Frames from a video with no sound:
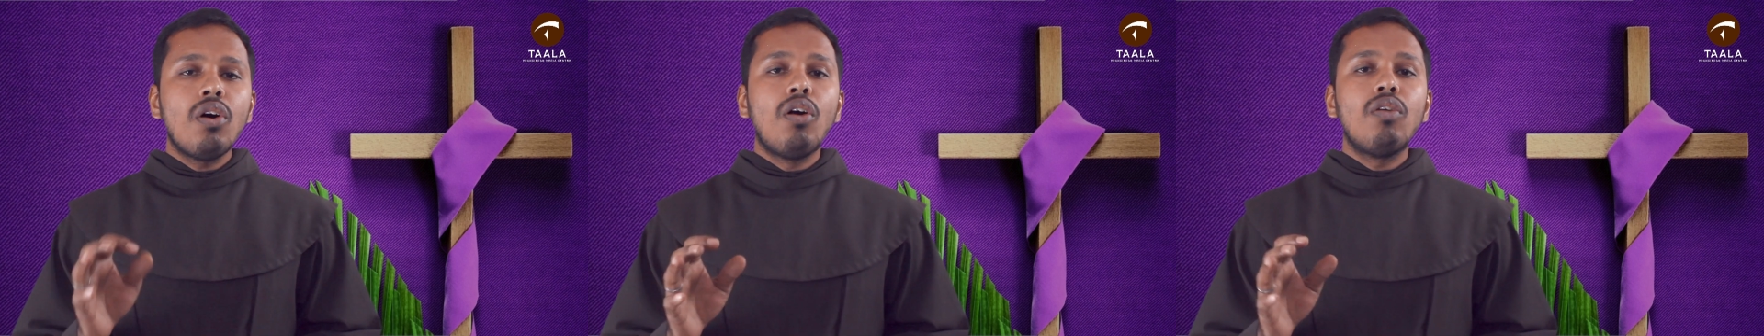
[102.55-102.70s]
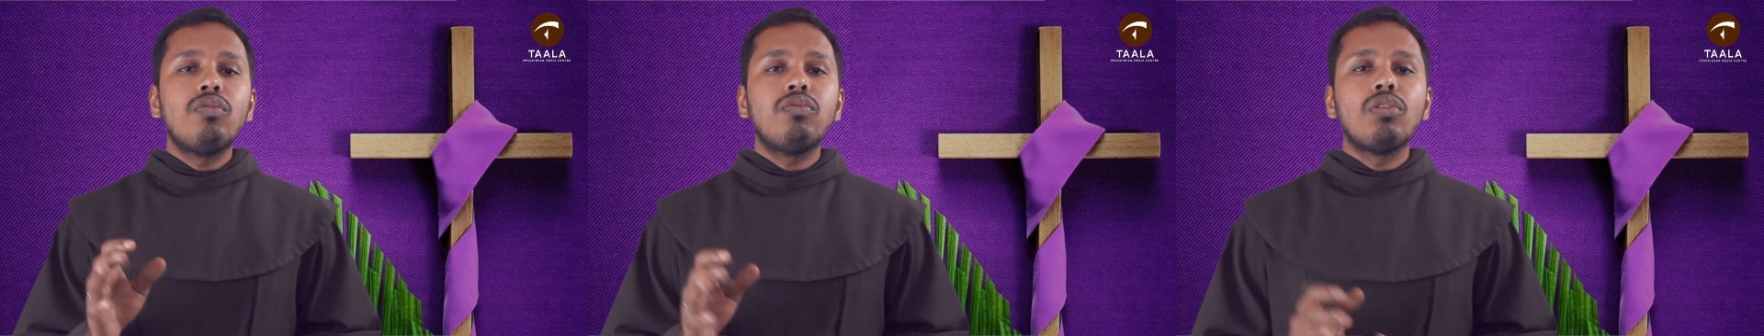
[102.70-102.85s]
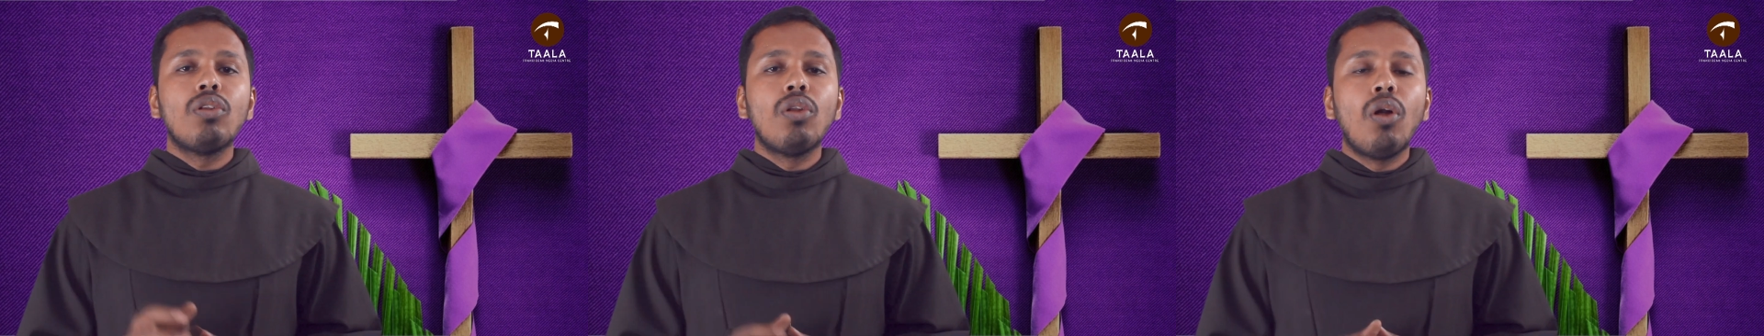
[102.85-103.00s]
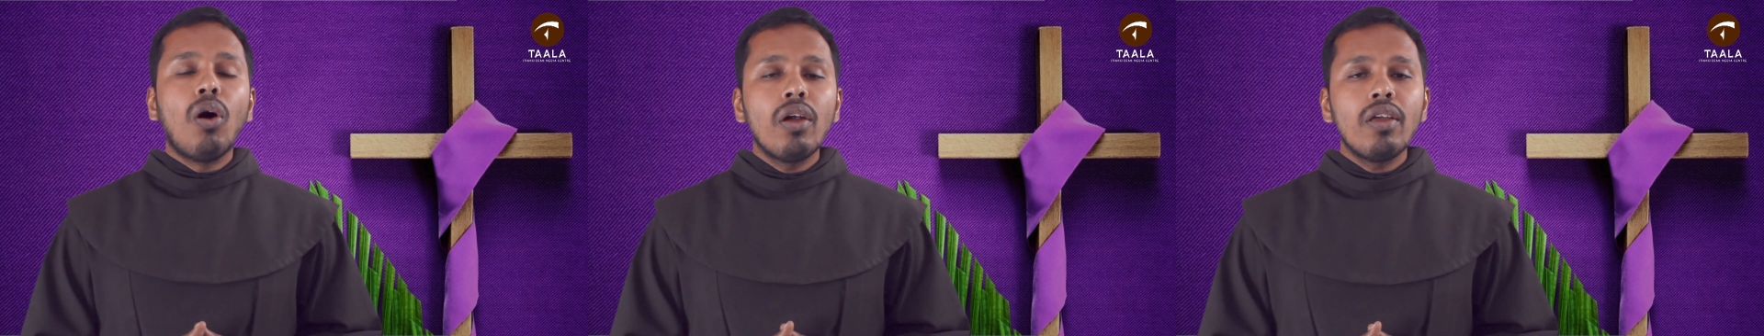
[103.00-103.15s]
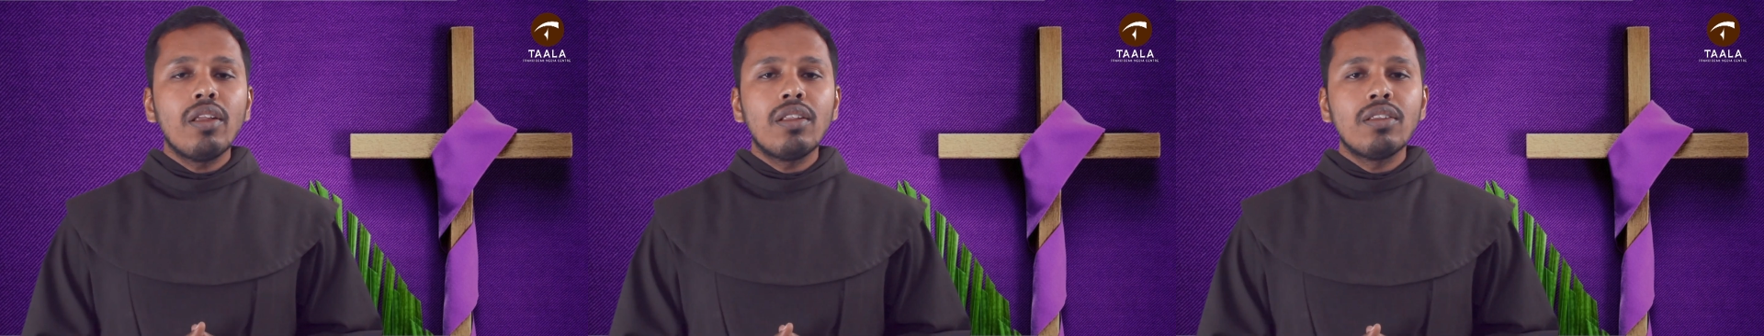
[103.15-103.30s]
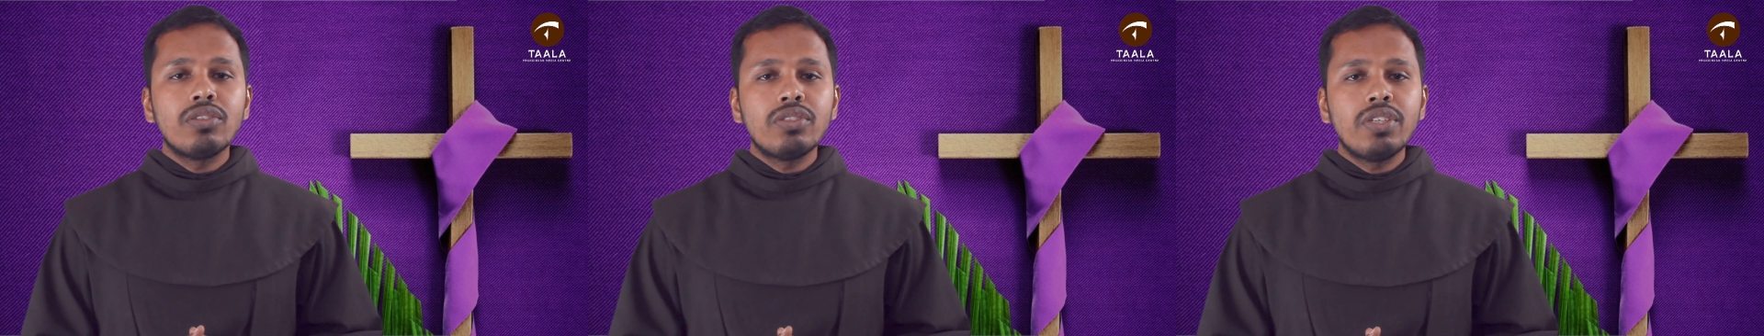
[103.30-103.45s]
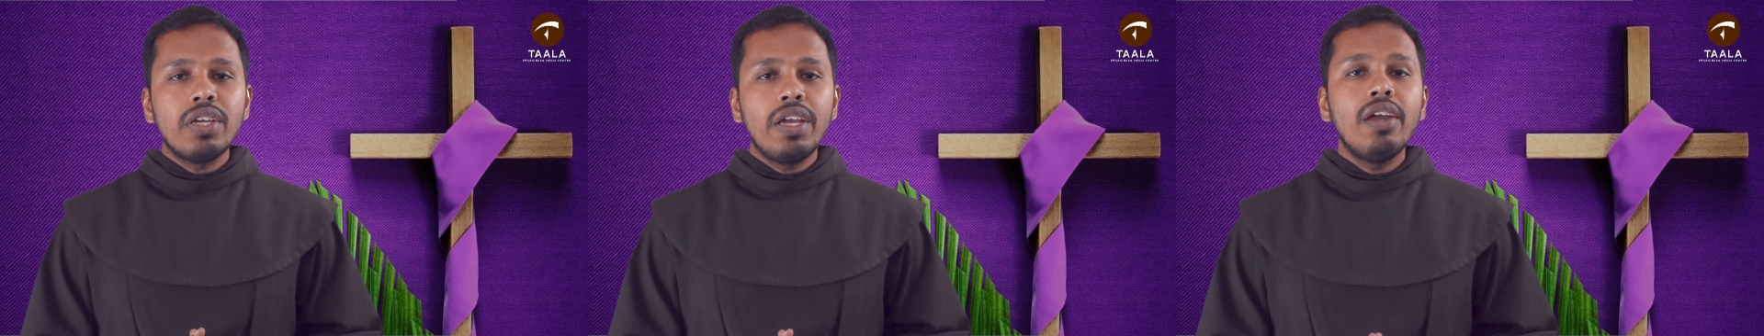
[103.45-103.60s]
of
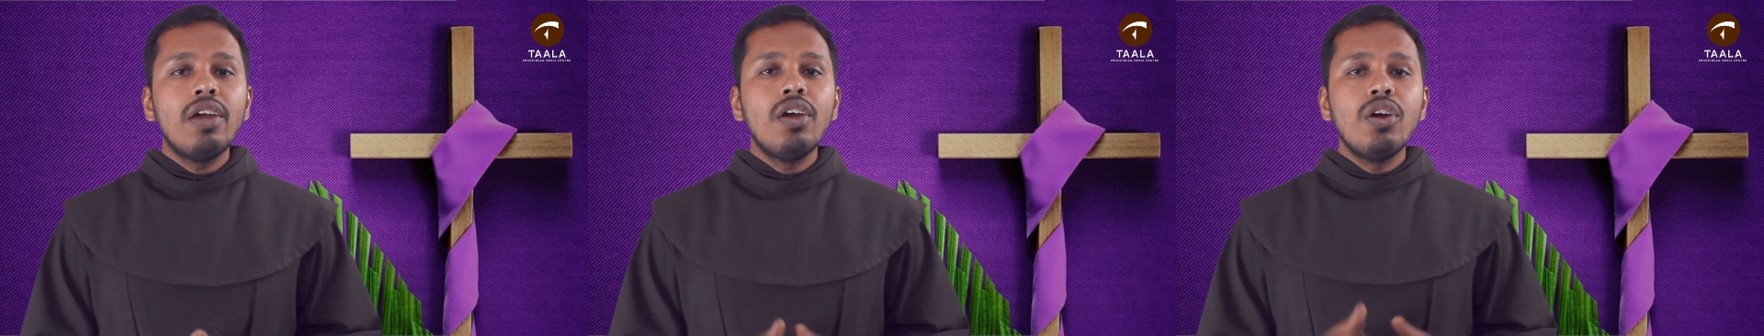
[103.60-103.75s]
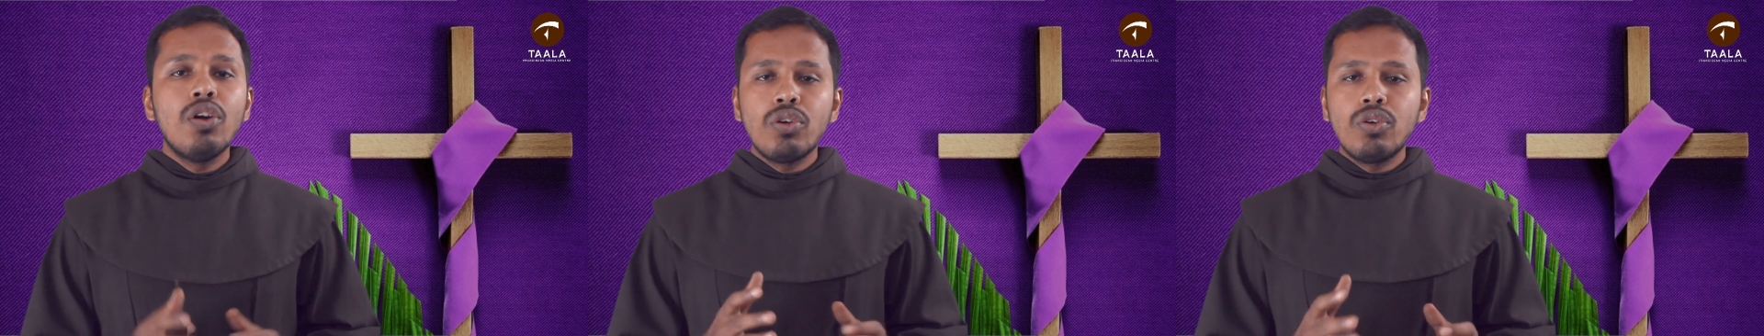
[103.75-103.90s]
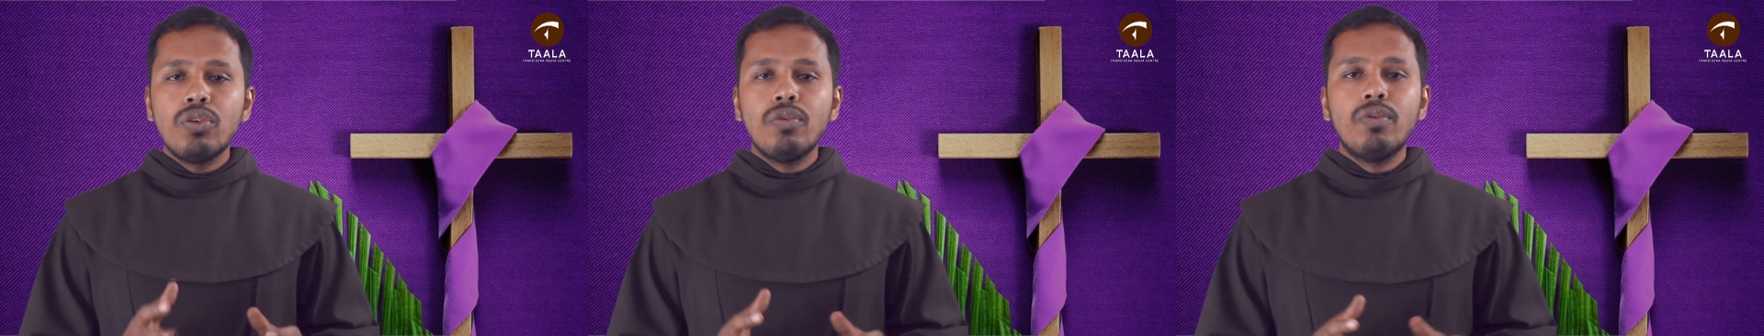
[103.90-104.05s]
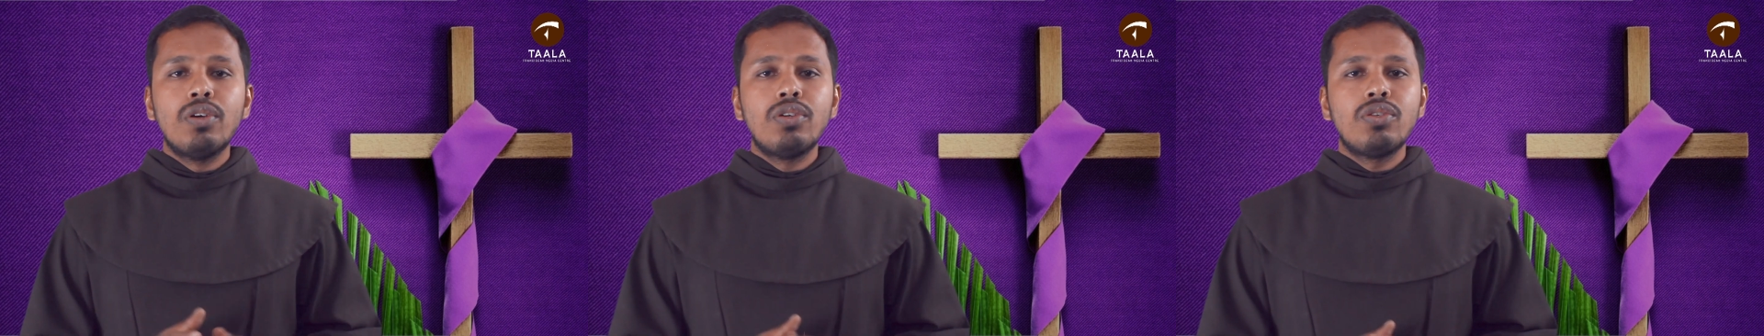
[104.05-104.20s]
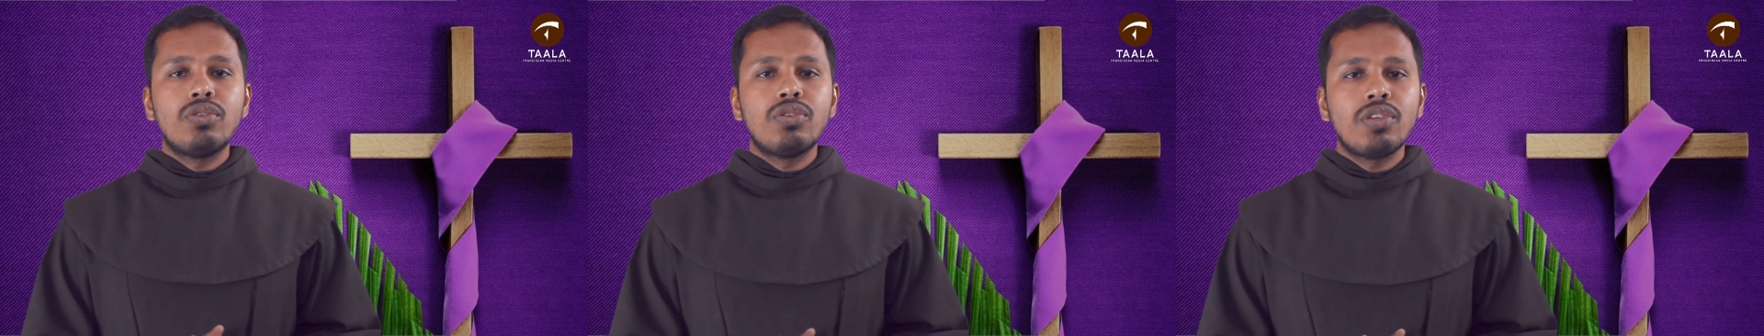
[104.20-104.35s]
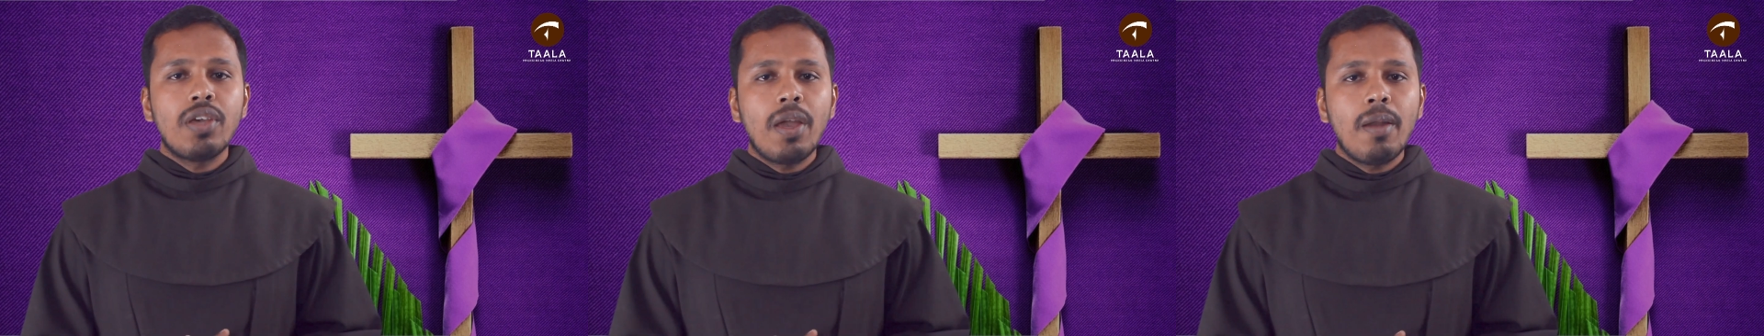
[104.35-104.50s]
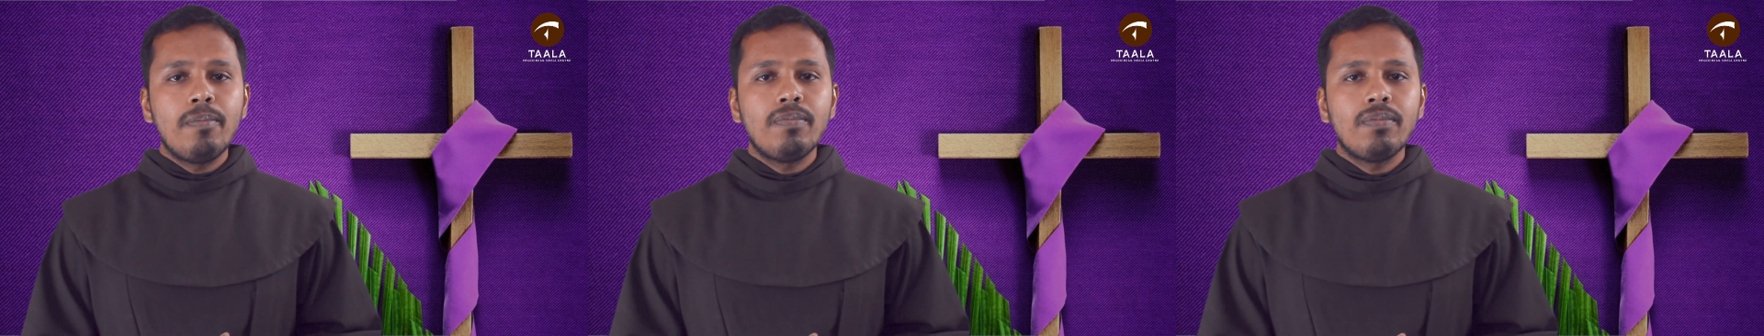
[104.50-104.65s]
loyalty
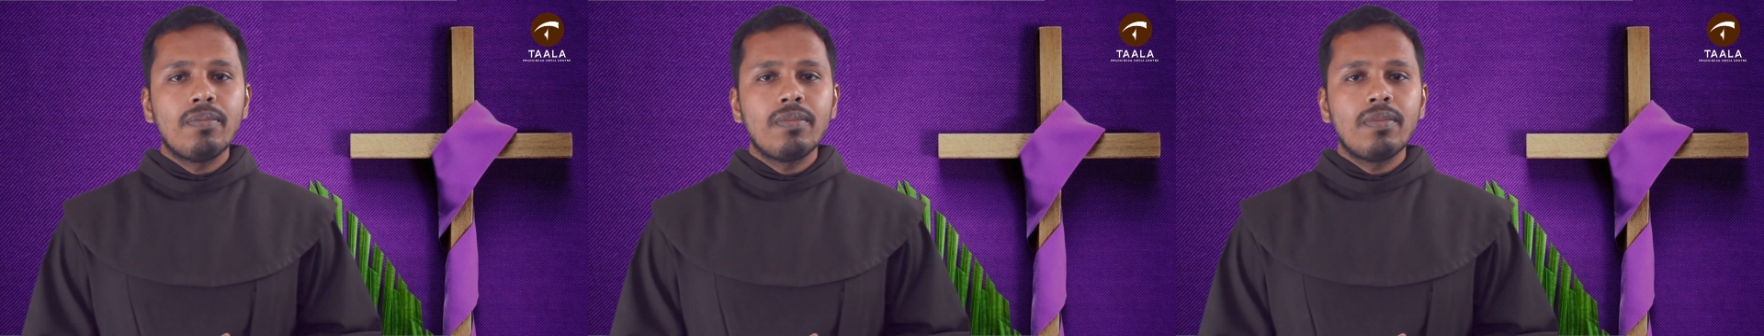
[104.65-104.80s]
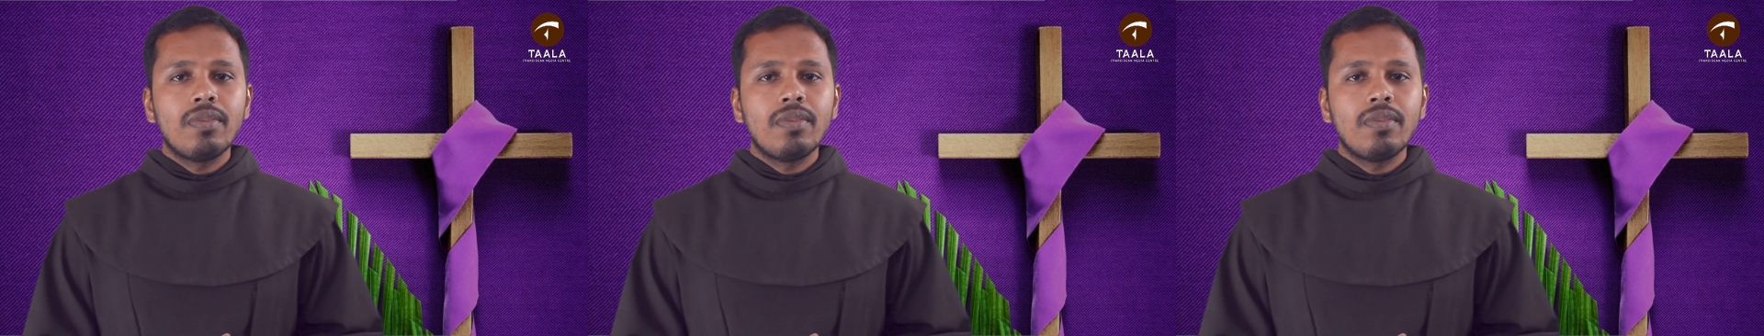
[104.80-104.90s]
towards him,